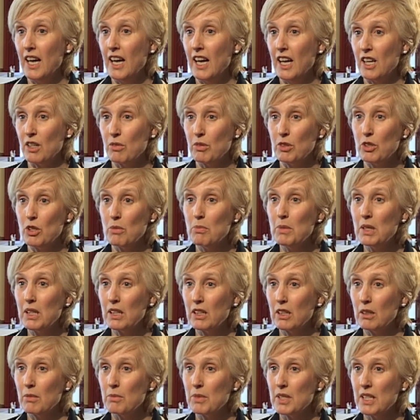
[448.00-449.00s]
And when your milk
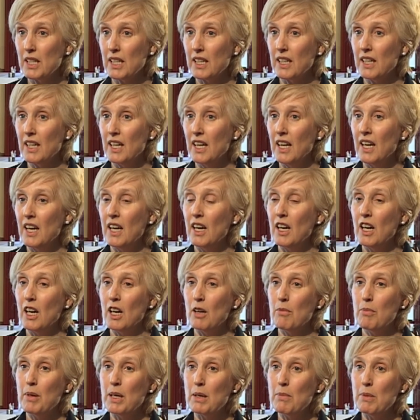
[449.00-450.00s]
comes in,
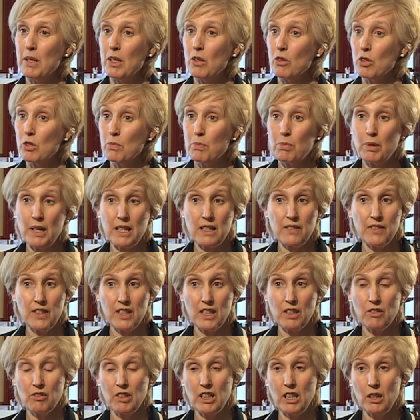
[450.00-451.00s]
a baby who's
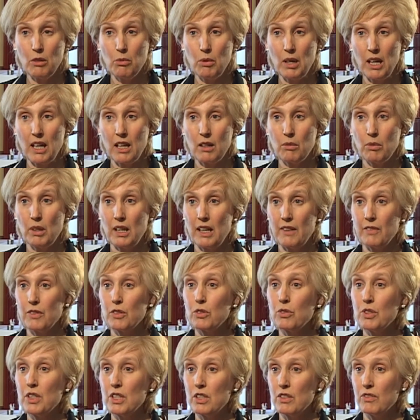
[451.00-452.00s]
breastfeeding really well will have
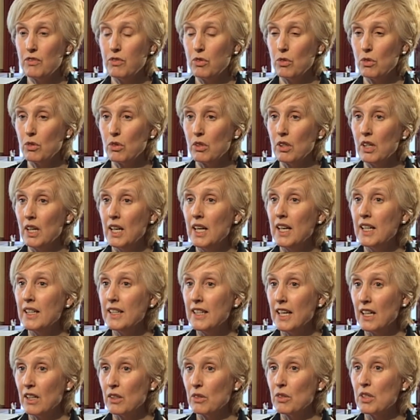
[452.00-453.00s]
3 to 4
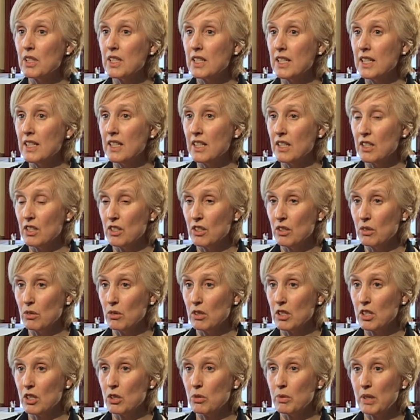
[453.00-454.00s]
yellow seedy
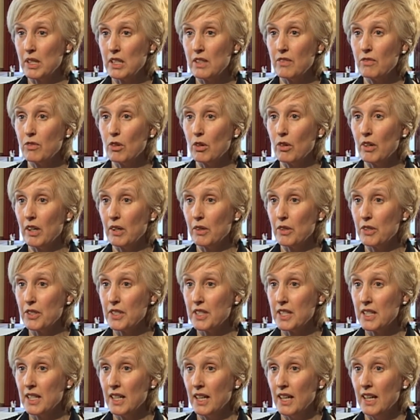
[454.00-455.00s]
stools in 24
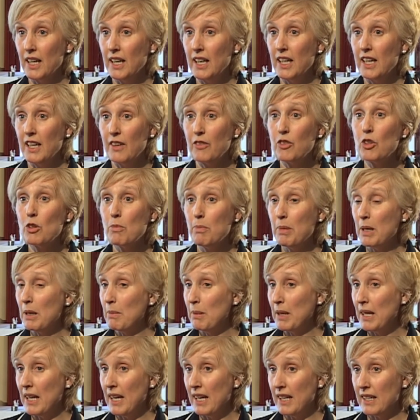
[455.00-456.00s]
hours. If your
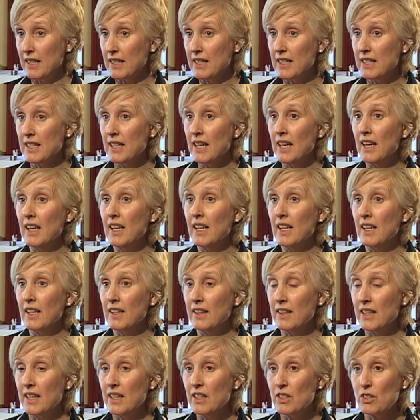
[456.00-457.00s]
baby has
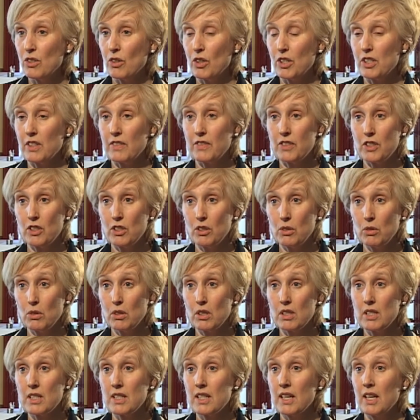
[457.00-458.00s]
these sort of
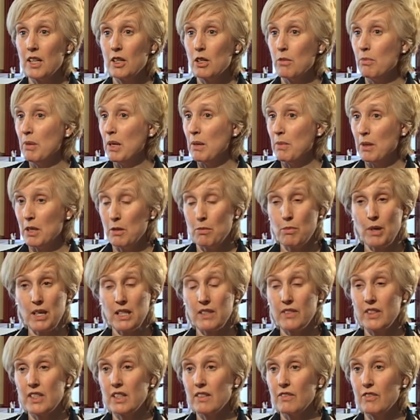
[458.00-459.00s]
stools, the baby is
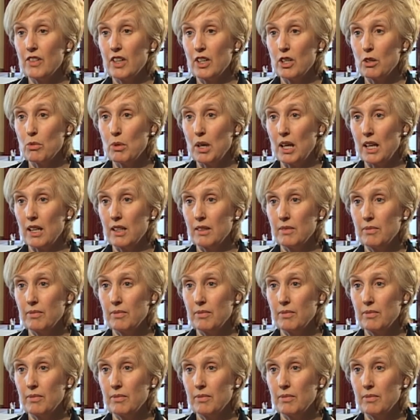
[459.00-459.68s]
breastfeeding very well.